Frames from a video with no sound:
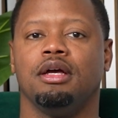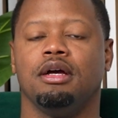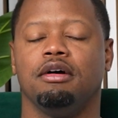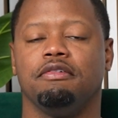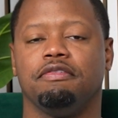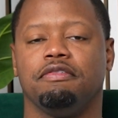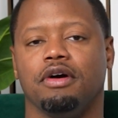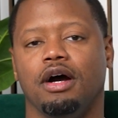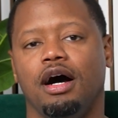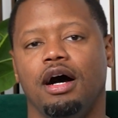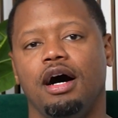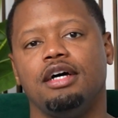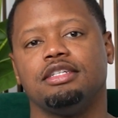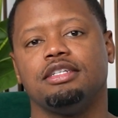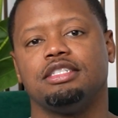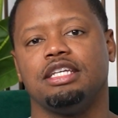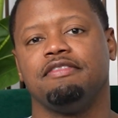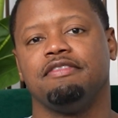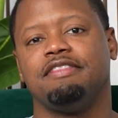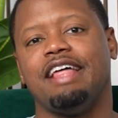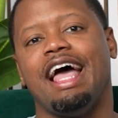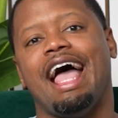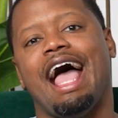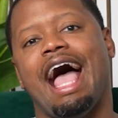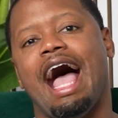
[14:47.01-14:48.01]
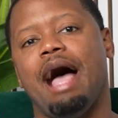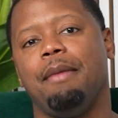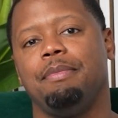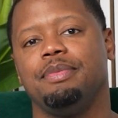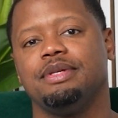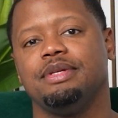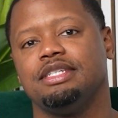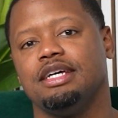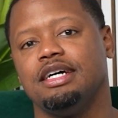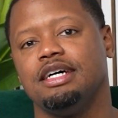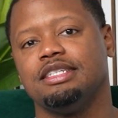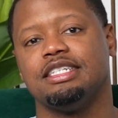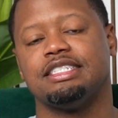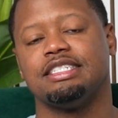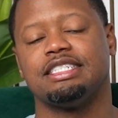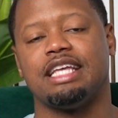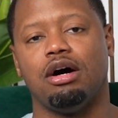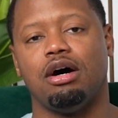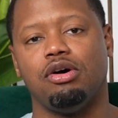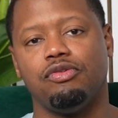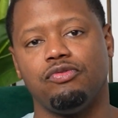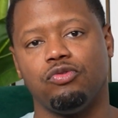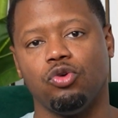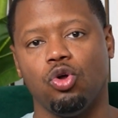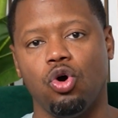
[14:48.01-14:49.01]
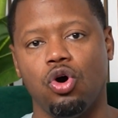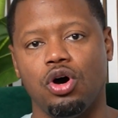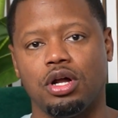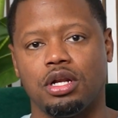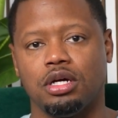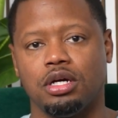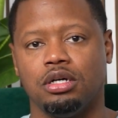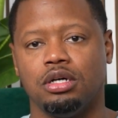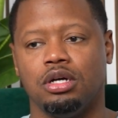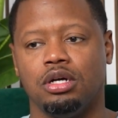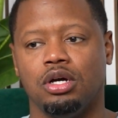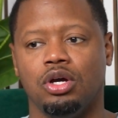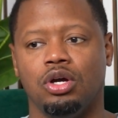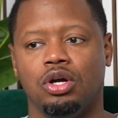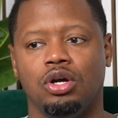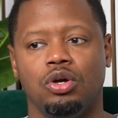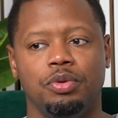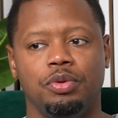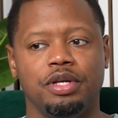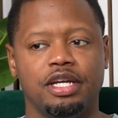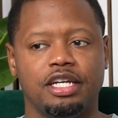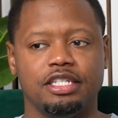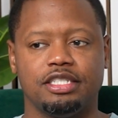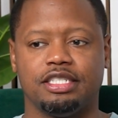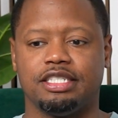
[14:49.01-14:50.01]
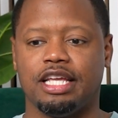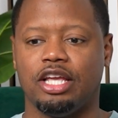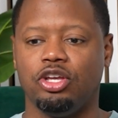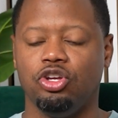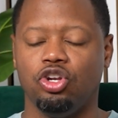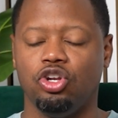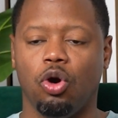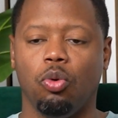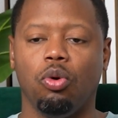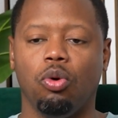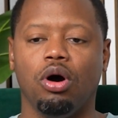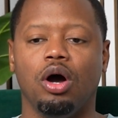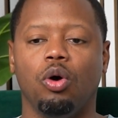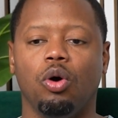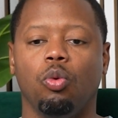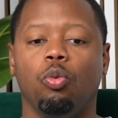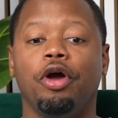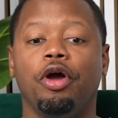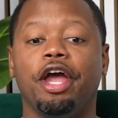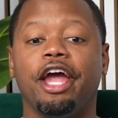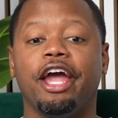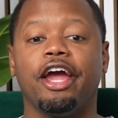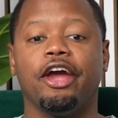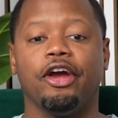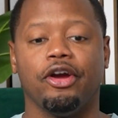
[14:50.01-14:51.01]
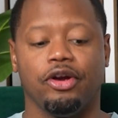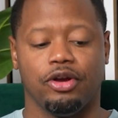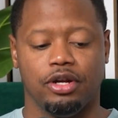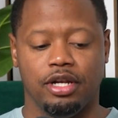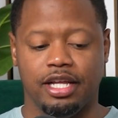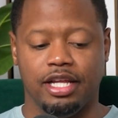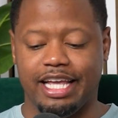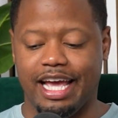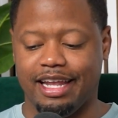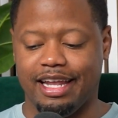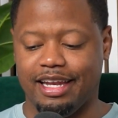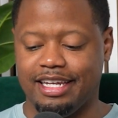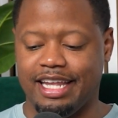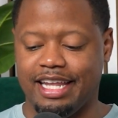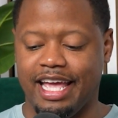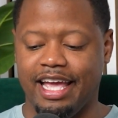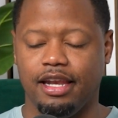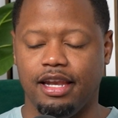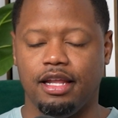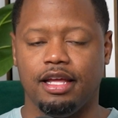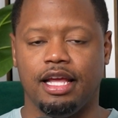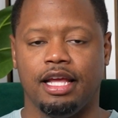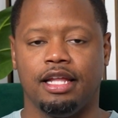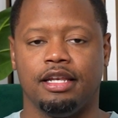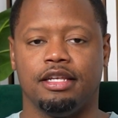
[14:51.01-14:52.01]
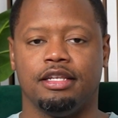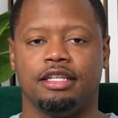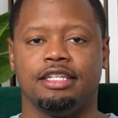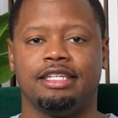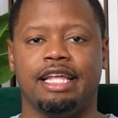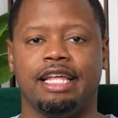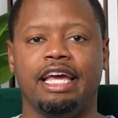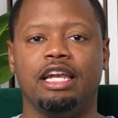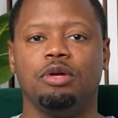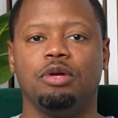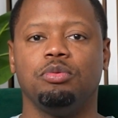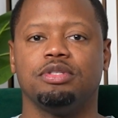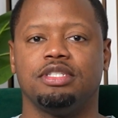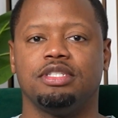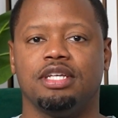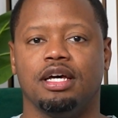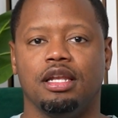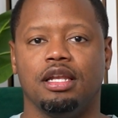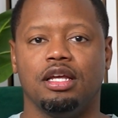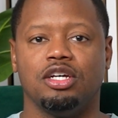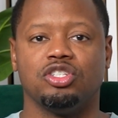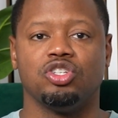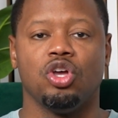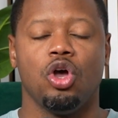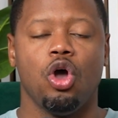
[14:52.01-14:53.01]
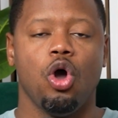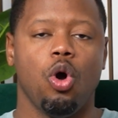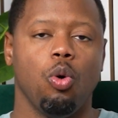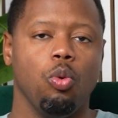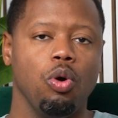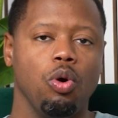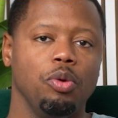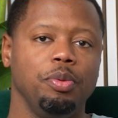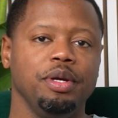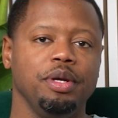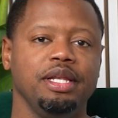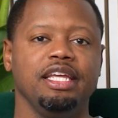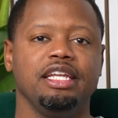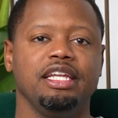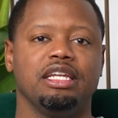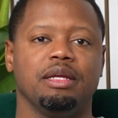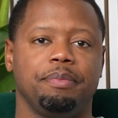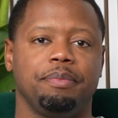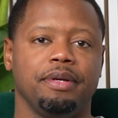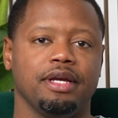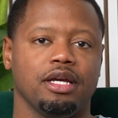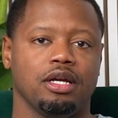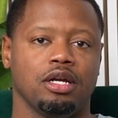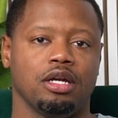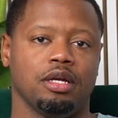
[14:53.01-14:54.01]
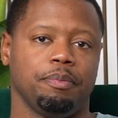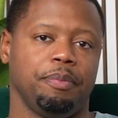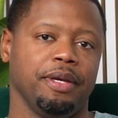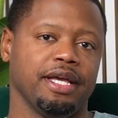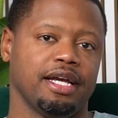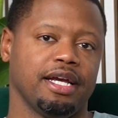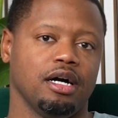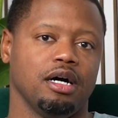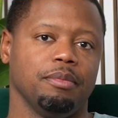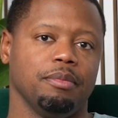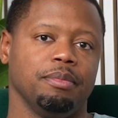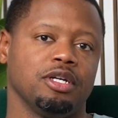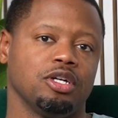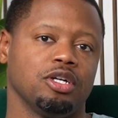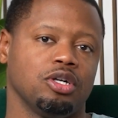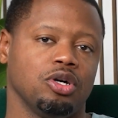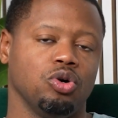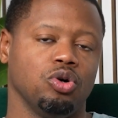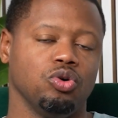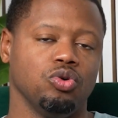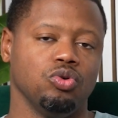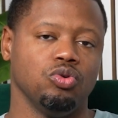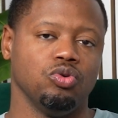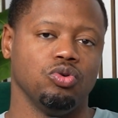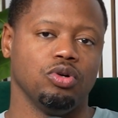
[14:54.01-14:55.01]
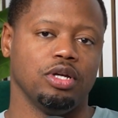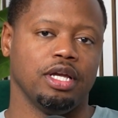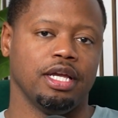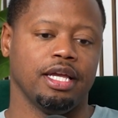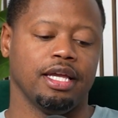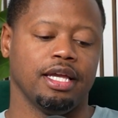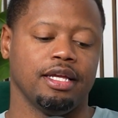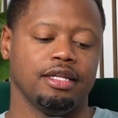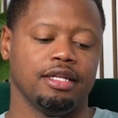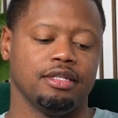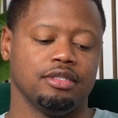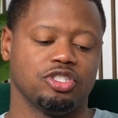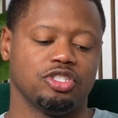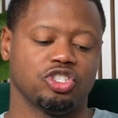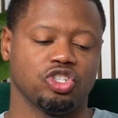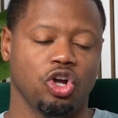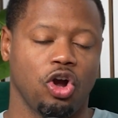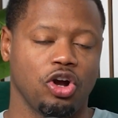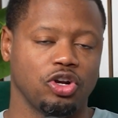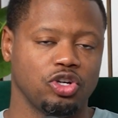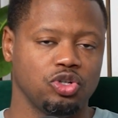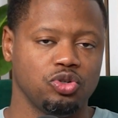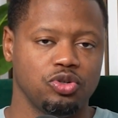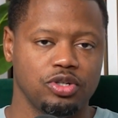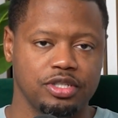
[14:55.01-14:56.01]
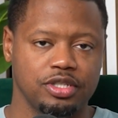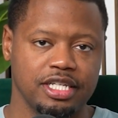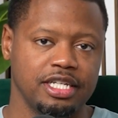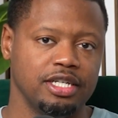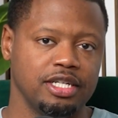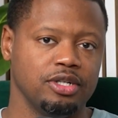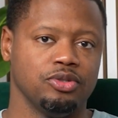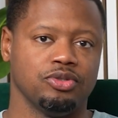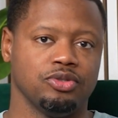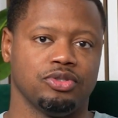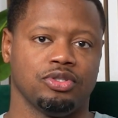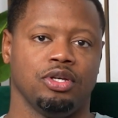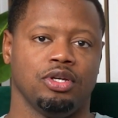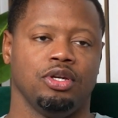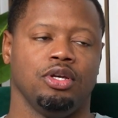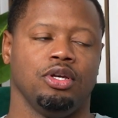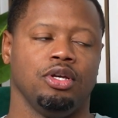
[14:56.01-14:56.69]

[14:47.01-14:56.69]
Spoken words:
For us, if that happened to us in South Florida, we could just say, you know what, look at the data, and the data will tell us where we need to pick up and go and start doing deals.